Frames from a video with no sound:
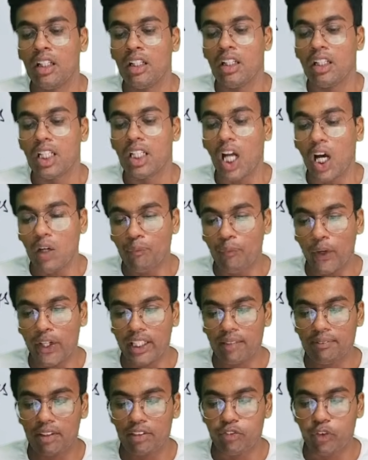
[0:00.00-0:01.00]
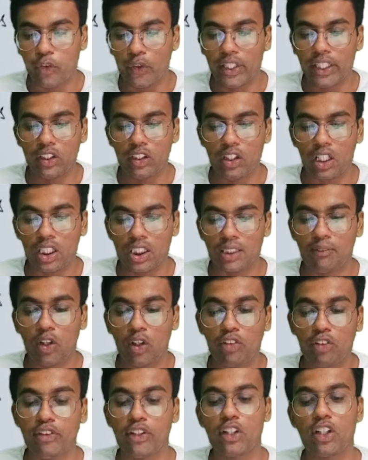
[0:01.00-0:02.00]
Now point number 14 talks about
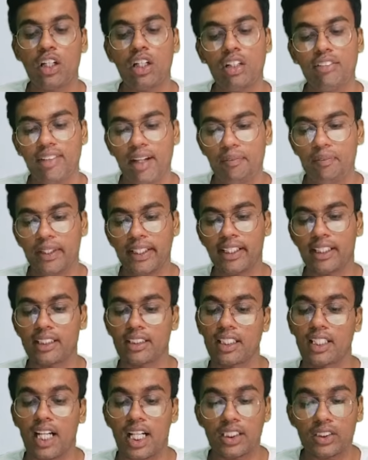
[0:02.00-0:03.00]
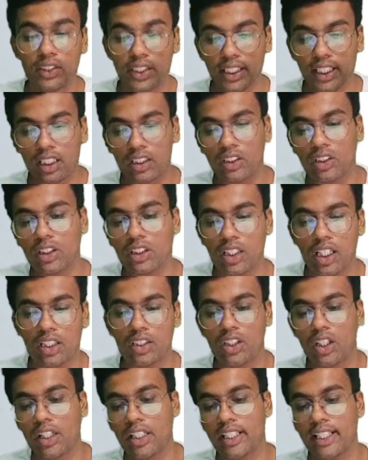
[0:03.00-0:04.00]
withdrawal of application. Adjudicating
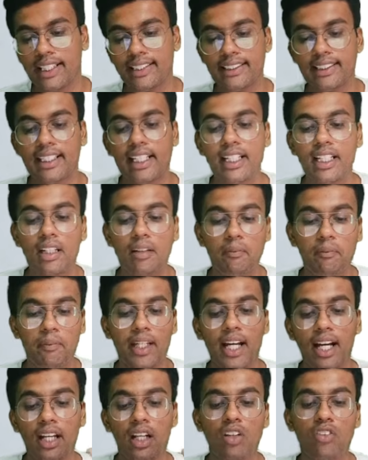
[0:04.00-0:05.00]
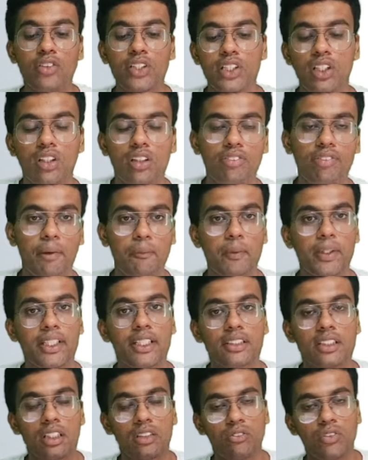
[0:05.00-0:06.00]
authority NCLT may allow withdrawal of
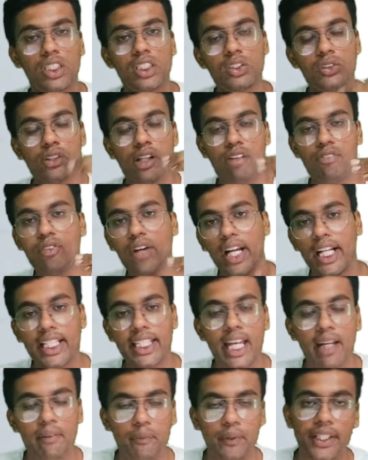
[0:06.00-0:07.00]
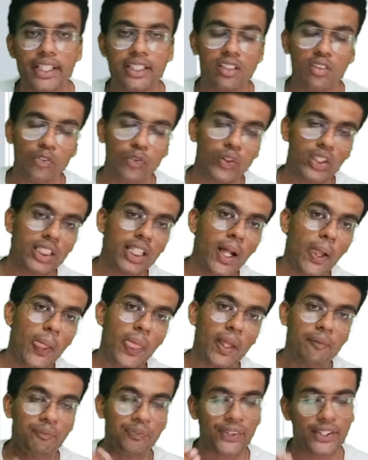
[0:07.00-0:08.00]
application once you have filed the application for the
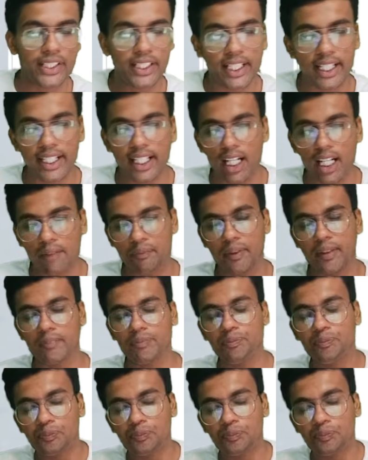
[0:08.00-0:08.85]
CIRP.